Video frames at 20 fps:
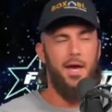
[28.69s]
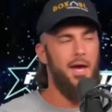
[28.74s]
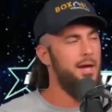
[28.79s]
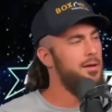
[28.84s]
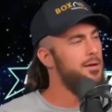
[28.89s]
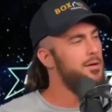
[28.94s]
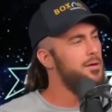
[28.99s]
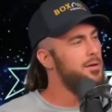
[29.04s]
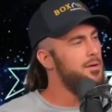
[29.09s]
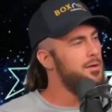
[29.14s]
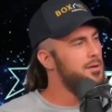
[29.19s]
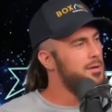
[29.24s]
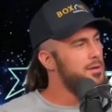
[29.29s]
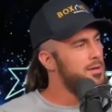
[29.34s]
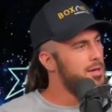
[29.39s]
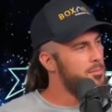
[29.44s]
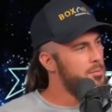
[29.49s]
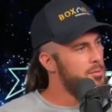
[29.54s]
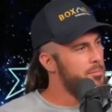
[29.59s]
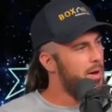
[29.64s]
hey,
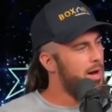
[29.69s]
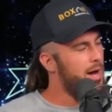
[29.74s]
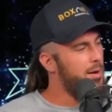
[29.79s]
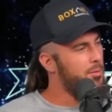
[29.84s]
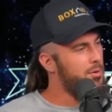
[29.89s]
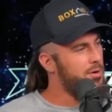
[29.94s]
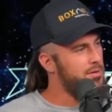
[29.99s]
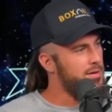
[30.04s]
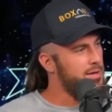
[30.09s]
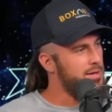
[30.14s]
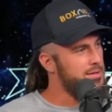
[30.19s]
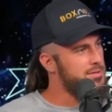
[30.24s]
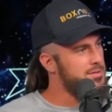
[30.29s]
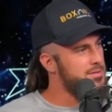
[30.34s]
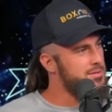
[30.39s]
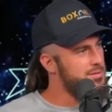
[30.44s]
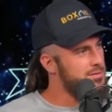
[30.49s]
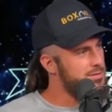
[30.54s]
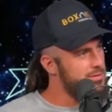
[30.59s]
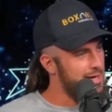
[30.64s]
can we buy one of
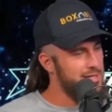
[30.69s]
these?